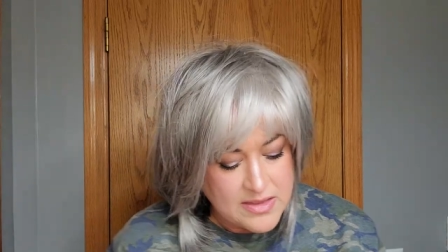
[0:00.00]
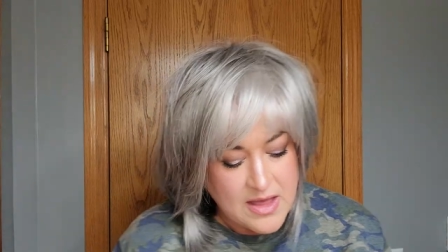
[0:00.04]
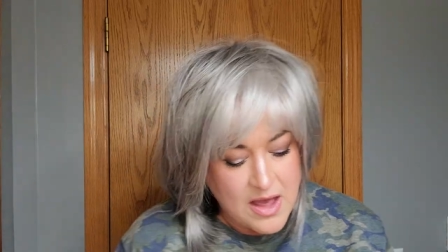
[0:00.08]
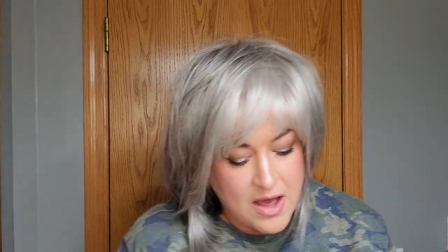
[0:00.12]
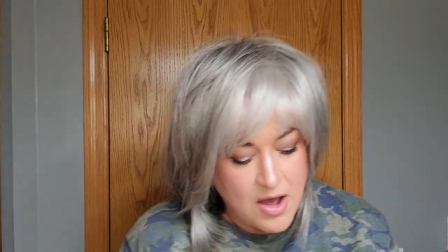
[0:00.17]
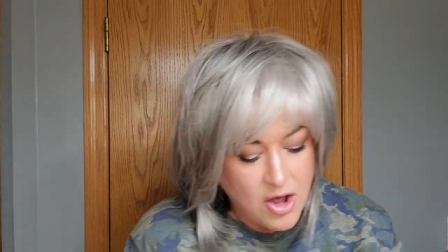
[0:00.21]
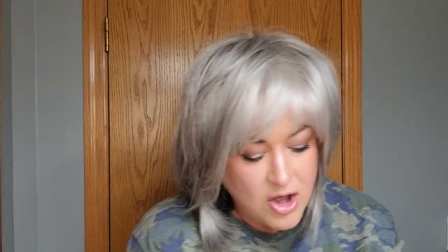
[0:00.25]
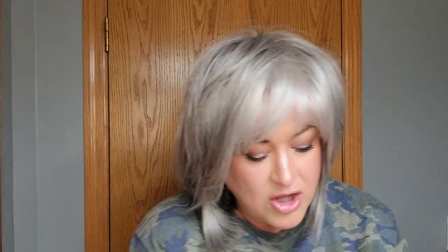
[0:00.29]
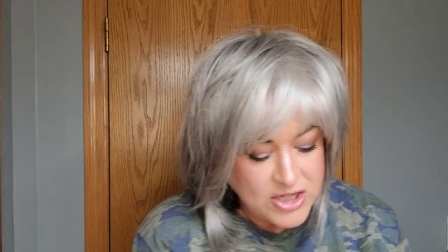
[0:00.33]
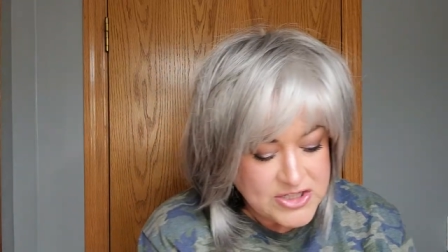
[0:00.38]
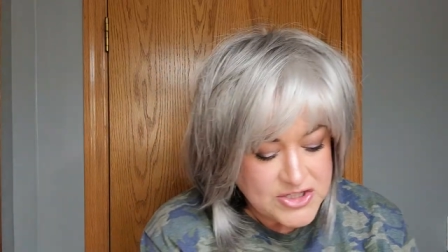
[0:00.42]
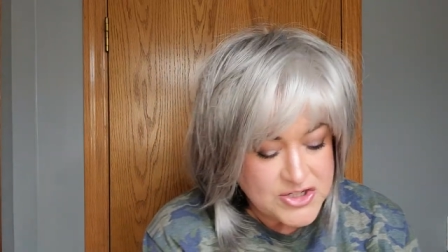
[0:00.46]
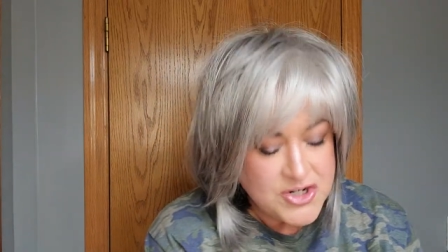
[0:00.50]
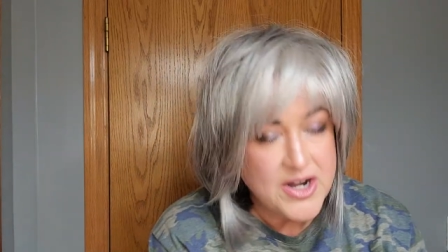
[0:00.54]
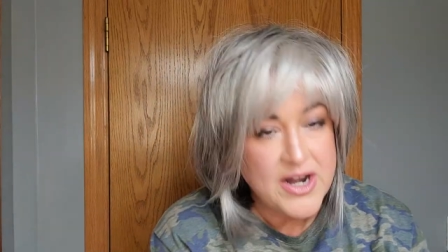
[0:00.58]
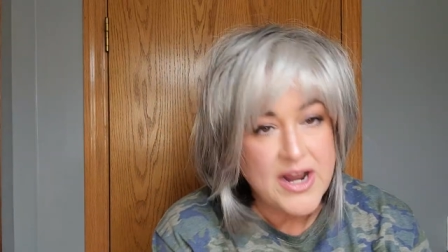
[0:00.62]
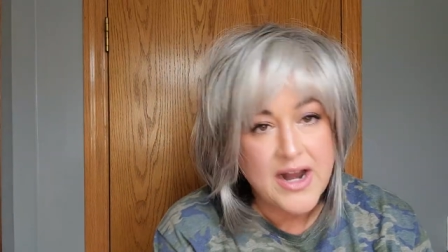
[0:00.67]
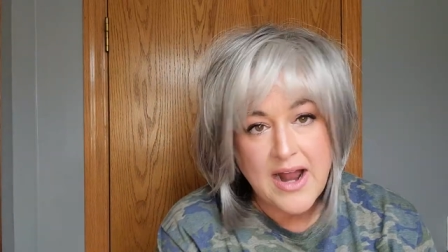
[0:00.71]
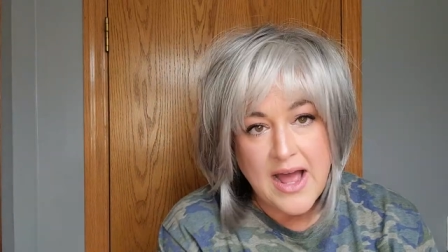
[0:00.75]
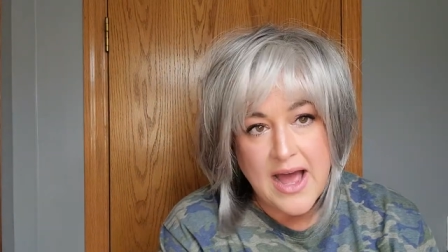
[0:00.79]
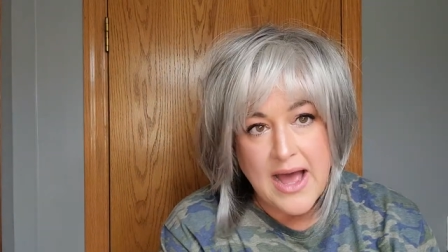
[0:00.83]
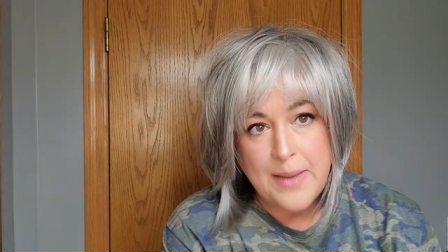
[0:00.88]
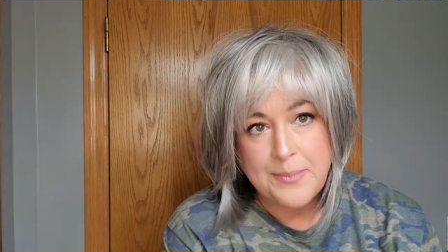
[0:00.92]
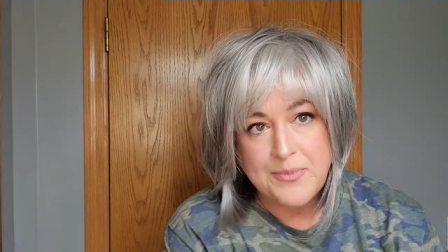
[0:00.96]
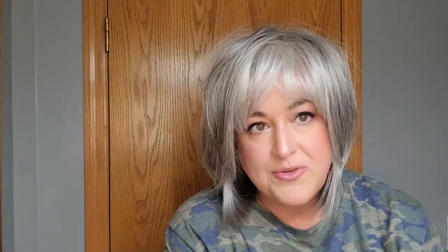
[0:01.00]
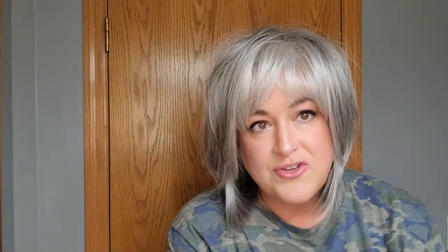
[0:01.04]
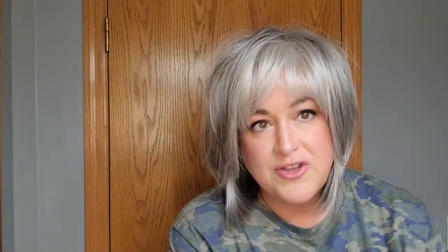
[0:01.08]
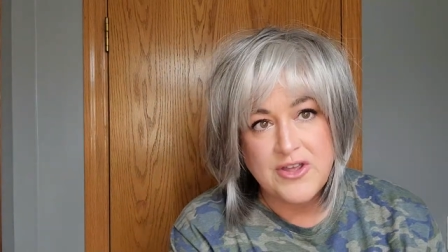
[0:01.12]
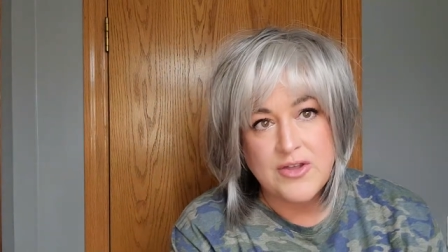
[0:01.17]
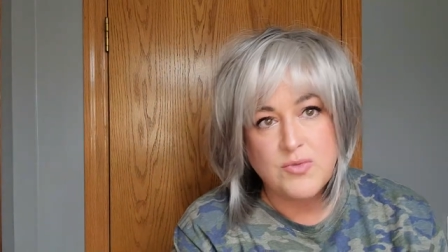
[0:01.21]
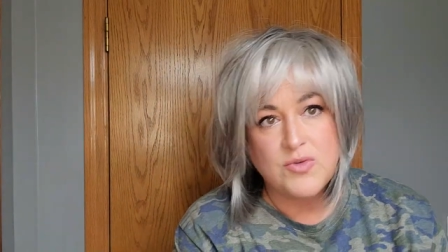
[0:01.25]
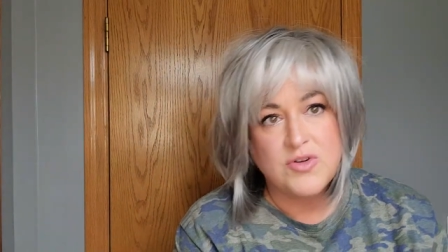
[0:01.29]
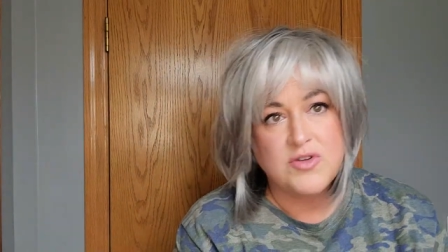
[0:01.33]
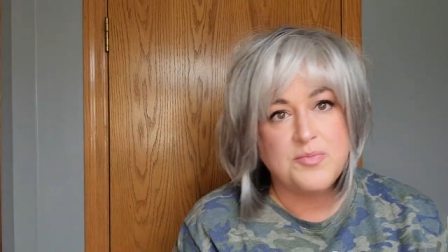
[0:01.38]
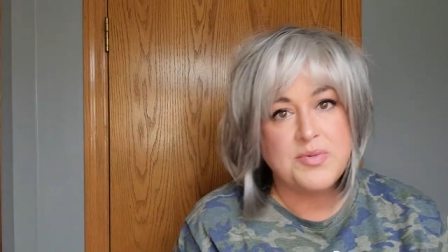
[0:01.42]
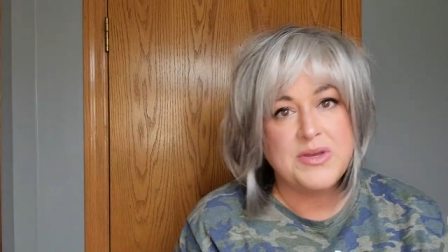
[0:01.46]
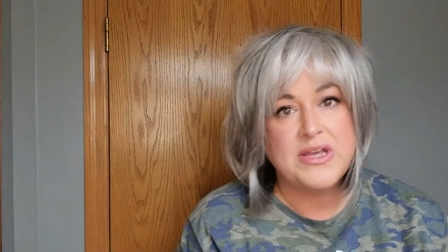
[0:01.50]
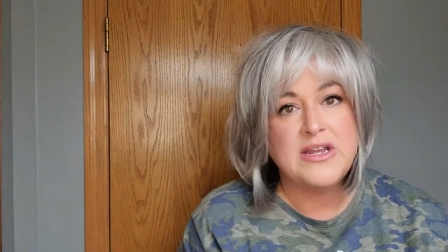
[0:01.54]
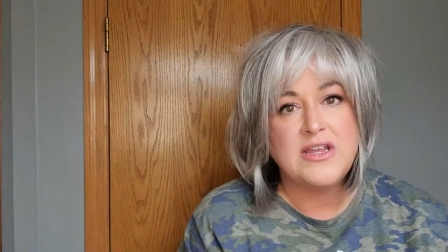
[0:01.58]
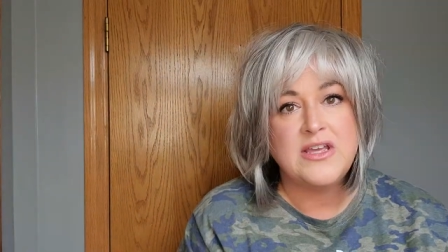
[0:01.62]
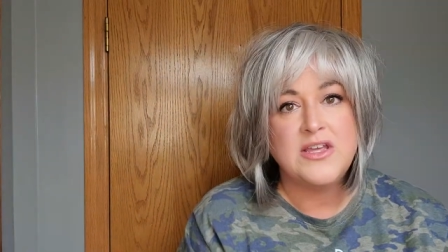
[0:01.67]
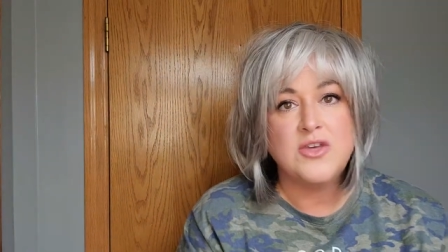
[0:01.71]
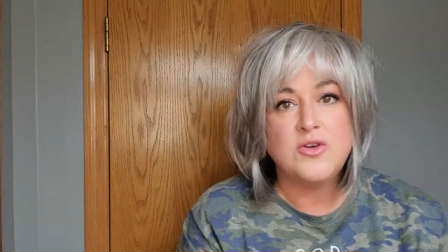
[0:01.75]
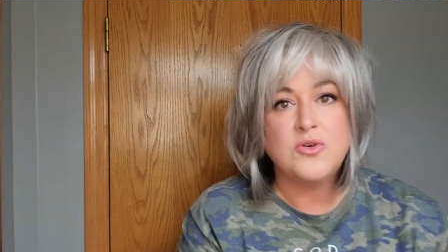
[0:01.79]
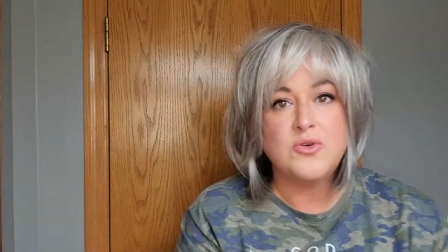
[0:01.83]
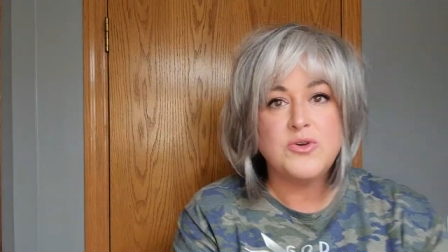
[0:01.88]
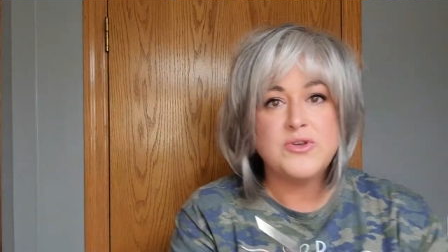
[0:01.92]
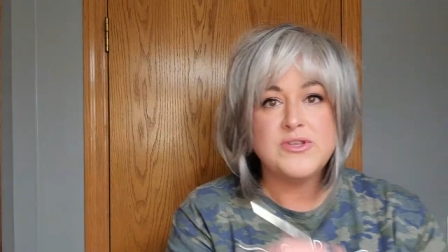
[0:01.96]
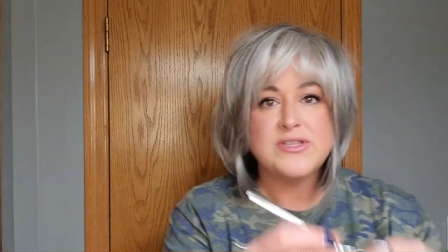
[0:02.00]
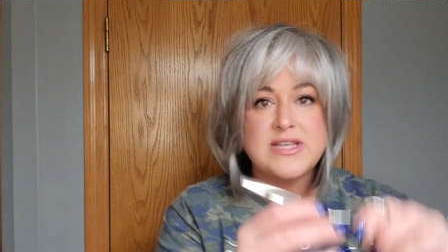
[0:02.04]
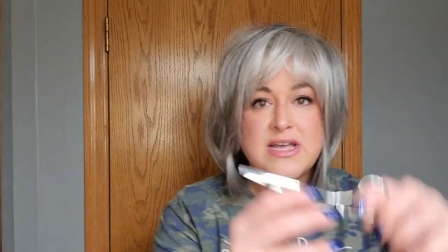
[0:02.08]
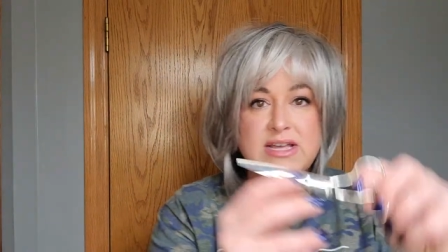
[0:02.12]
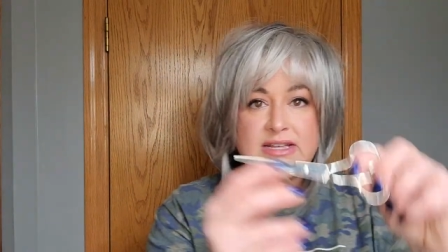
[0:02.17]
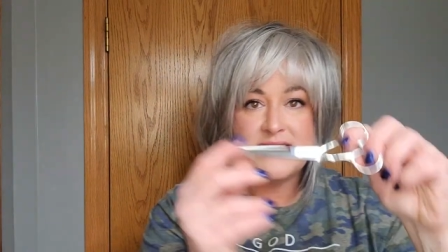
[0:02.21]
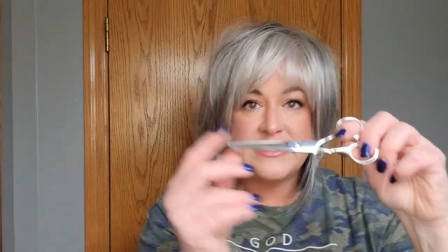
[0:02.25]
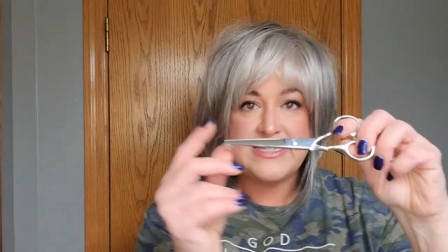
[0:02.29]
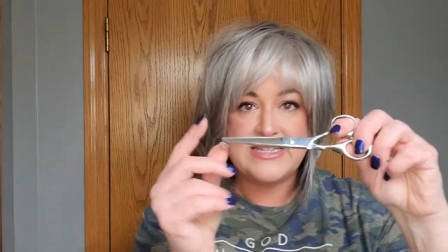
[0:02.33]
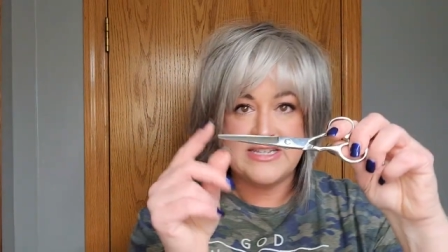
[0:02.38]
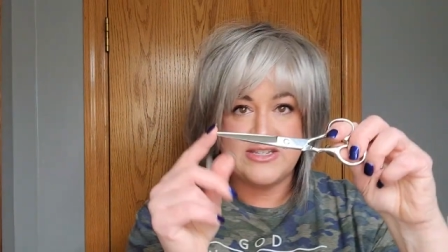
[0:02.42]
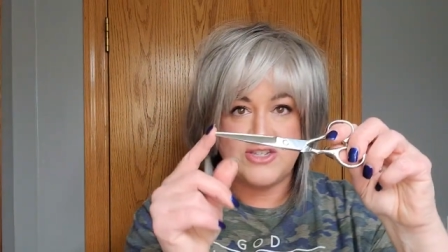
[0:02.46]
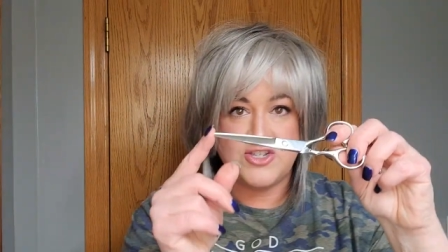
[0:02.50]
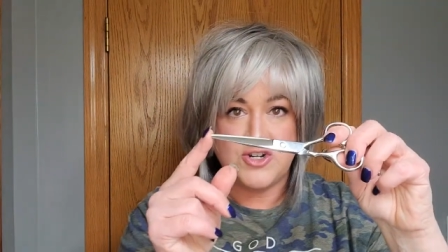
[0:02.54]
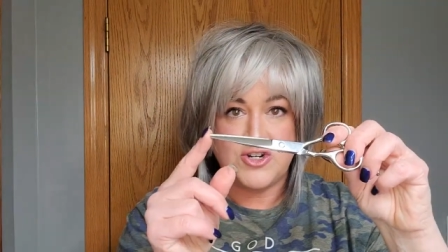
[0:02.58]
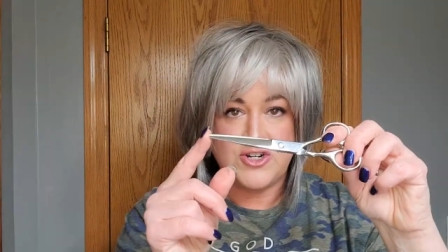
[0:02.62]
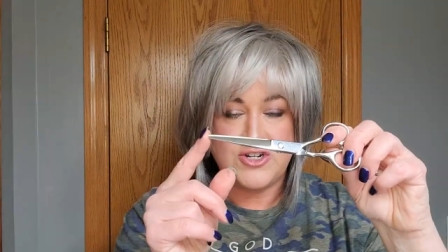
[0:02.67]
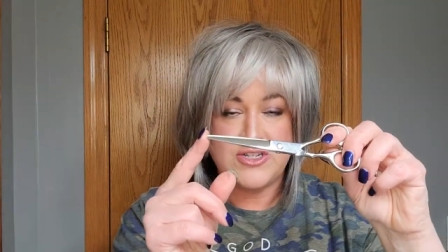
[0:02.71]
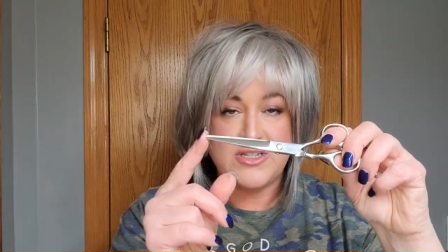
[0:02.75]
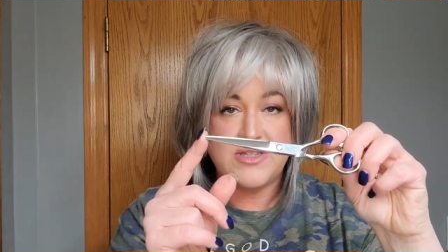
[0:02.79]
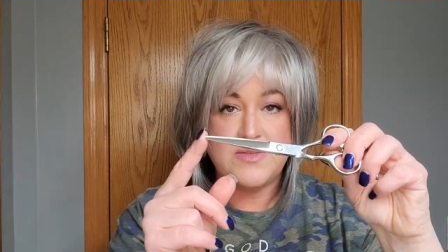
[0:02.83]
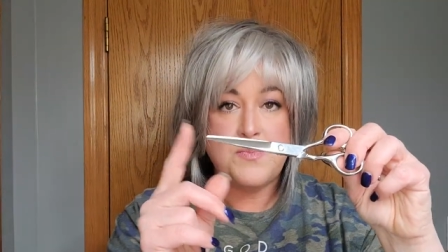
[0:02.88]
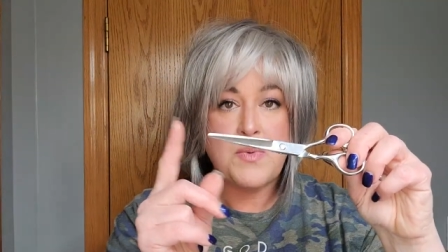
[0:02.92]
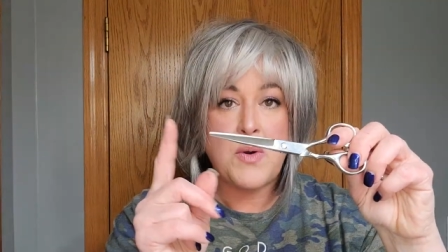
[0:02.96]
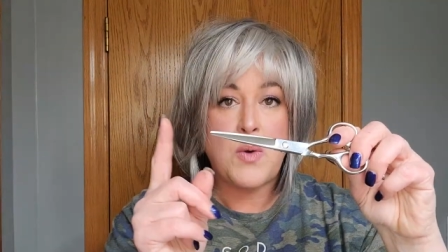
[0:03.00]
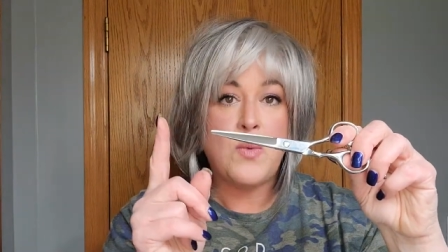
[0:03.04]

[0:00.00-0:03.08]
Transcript: The alternate option would be to use a scissors,